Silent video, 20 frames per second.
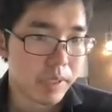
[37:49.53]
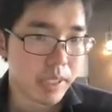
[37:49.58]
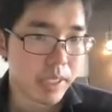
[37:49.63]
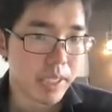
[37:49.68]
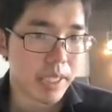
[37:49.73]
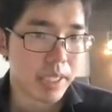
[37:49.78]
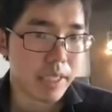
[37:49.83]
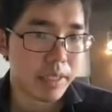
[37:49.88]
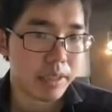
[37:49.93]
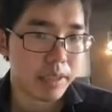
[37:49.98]

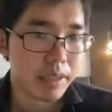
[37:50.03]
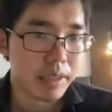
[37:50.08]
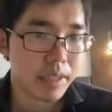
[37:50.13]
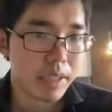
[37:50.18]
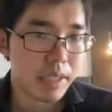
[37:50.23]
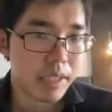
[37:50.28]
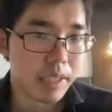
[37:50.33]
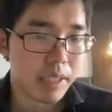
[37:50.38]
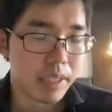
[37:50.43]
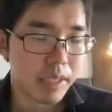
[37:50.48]
is
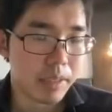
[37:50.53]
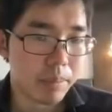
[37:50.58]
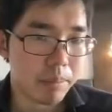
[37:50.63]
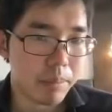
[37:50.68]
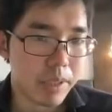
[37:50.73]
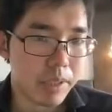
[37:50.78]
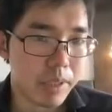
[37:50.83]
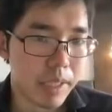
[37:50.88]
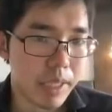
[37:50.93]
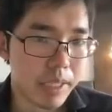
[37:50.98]

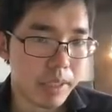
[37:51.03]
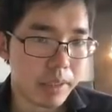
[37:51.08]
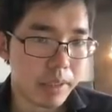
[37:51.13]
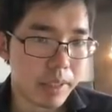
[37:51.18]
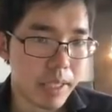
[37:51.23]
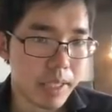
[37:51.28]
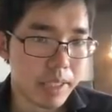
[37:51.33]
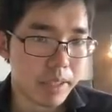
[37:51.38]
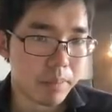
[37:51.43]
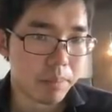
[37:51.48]
mu hat
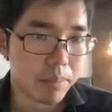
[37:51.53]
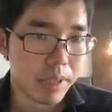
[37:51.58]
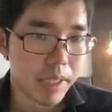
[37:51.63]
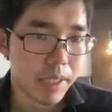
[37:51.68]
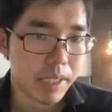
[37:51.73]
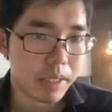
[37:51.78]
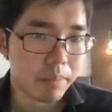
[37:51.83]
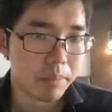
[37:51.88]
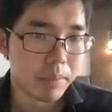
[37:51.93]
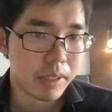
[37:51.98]
S
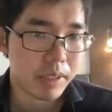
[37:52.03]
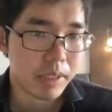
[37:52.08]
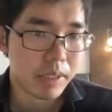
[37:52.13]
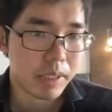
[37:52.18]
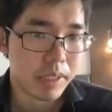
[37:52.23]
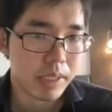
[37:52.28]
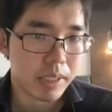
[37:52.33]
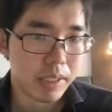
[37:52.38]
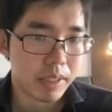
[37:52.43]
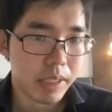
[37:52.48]
prime
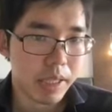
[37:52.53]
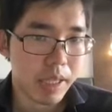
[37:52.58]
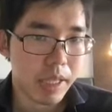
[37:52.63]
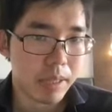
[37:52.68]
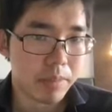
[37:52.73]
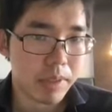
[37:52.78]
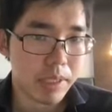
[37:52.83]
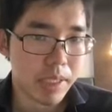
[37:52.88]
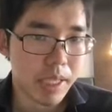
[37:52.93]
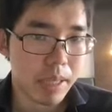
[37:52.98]

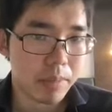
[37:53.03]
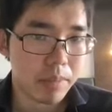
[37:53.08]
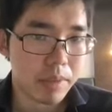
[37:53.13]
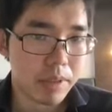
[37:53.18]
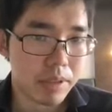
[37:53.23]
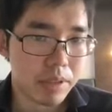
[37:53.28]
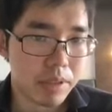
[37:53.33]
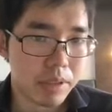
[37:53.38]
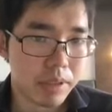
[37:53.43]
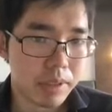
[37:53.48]
times M
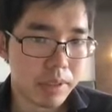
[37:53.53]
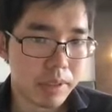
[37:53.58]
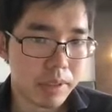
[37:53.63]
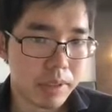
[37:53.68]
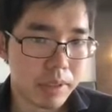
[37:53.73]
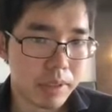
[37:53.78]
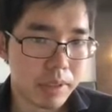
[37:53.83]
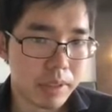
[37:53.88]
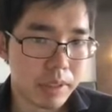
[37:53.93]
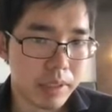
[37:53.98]

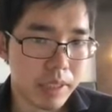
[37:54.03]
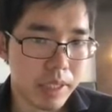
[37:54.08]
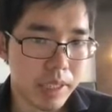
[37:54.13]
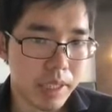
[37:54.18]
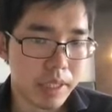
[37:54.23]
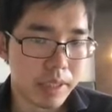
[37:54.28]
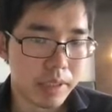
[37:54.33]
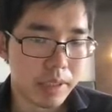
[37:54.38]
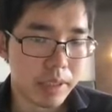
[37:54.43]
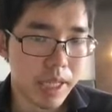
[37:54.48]
star
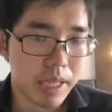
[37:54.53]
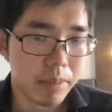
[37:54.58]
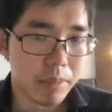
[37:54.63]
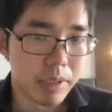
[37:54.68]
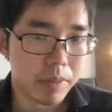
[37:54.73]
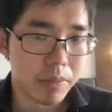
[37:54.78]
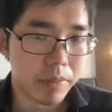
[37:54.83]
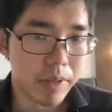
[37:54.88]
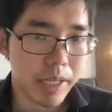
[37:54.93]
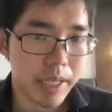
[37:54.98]
and
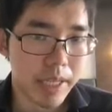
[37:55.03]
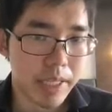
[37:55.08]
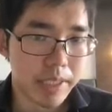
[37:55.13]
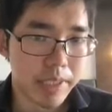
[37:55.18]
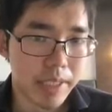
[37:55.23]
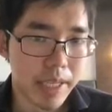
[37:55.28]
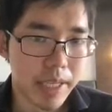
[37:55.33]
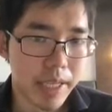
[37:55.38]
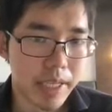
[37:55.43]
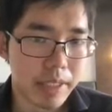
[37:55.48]
times phi
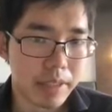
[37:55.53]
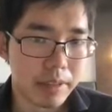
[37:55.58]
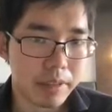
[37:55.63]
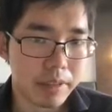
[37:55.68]
SA.